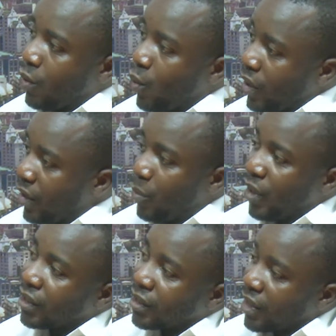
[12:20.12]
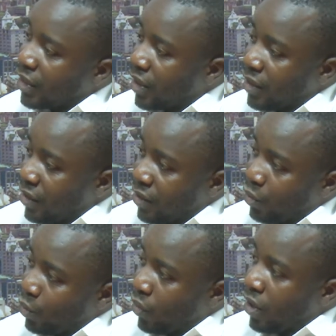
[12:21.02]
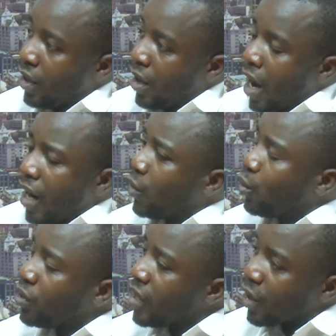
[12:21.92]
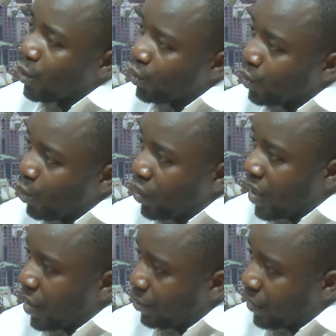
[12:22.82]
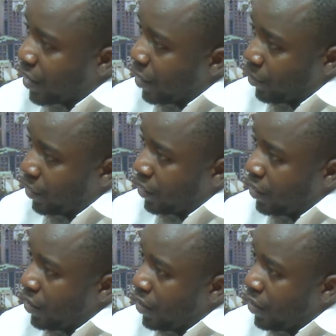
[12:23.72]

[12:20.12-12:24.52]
when he makes such a decision. And those are not good times.